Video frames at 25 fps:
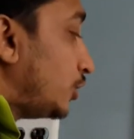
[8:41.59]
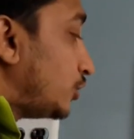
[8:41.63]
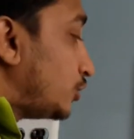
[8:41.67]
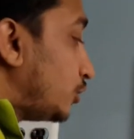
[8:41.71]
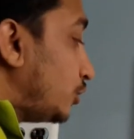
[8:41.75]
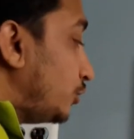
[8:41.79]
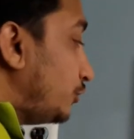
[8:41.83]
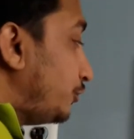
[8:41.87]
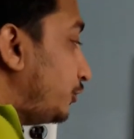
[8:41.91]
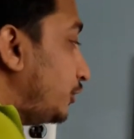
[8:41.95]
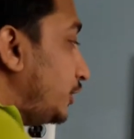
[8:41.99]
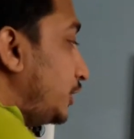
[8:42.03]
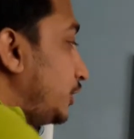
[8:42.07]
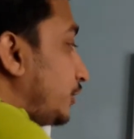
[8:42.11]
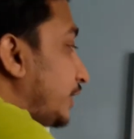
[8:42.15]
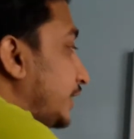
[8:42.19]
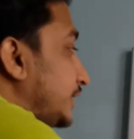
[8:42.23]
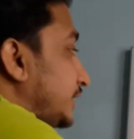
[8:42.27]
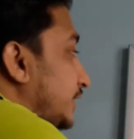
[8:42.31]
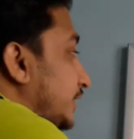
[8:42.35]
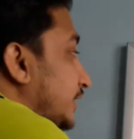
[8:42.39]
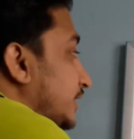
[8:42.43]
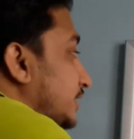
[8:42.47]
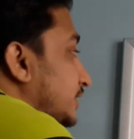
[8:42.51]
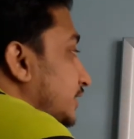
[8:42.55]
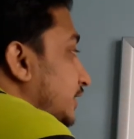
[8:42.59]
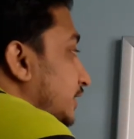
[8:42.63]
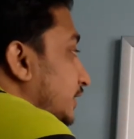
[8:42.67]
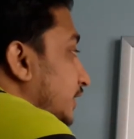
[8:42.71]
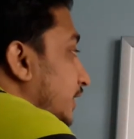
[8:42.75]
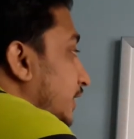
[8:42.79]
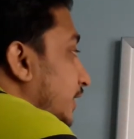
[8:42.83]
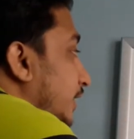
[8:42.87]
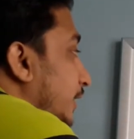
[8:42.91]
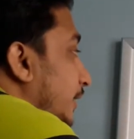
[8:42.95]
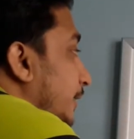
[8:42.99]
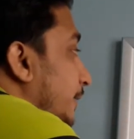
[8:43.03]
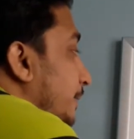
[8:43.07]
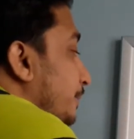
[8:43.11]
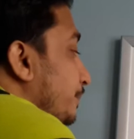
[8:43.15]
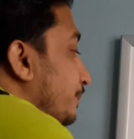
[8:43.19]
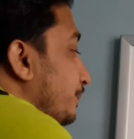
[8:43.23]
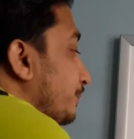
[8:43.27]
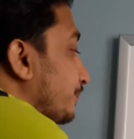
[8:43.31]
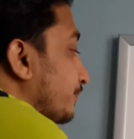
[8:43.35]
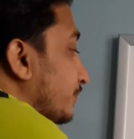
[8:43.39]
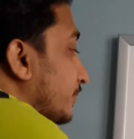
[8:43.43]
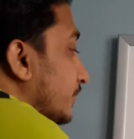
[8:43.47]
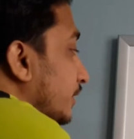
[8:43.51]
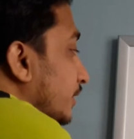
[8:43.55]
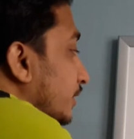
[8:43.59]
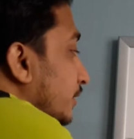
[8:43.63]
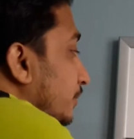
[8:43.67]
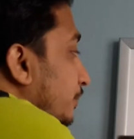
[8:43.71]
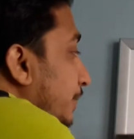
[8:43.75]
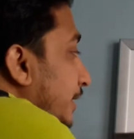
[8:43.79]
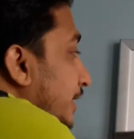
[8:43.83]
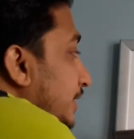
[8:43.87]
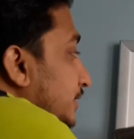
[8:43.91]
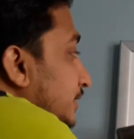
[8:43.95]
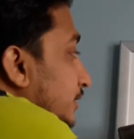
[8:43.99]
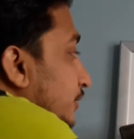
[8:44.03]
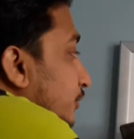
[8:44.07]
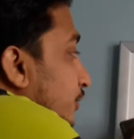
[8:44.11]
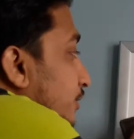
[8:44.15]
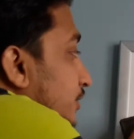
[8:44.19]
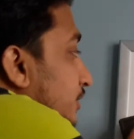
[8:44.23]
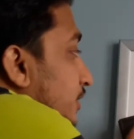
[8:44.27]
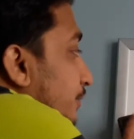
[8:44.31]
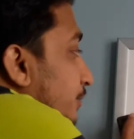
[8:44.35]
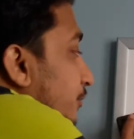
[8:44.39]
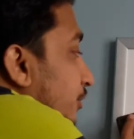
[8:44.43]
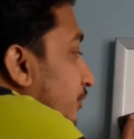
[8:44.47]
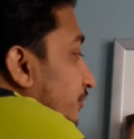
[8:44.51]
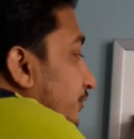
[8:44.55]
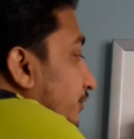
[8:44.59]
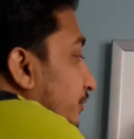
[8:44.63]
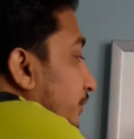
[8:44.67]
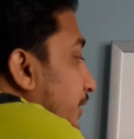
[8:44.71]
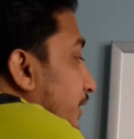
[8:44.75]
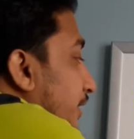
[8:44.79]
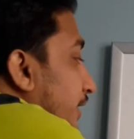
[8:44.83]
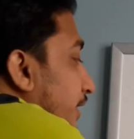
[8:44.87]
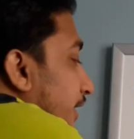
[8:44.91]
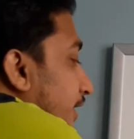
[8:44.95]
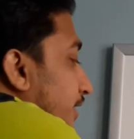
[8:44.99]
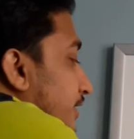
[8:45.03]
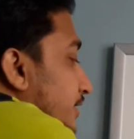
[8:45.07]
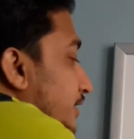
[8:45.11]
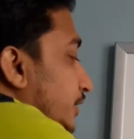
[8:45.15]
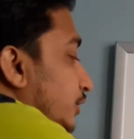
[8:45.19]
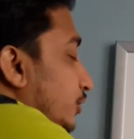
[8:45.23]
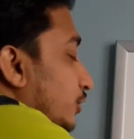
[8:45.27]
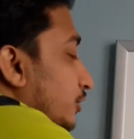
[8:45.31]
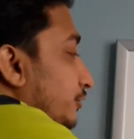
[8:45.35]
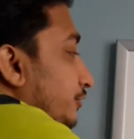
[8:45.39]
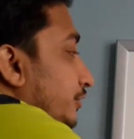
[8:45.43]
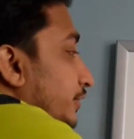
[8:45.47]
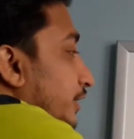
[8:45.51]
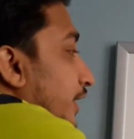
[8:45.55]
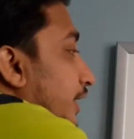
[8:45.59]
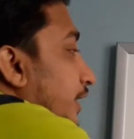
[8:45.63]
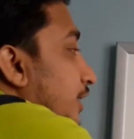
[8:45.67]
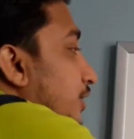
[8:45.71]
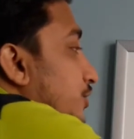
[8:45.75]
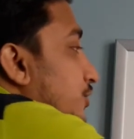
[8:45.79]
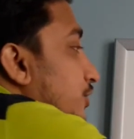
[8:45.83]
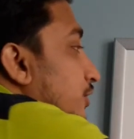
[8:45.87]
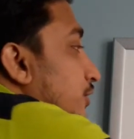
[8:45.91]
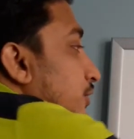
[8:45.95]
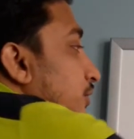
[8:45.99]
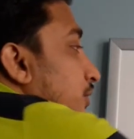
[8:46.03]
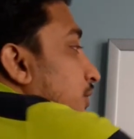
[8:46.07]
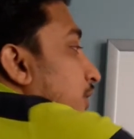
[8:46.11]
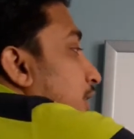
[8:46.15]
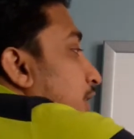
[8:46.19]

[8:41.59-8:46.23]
So hopefully you guys understand the basic concept of E and Z configuration.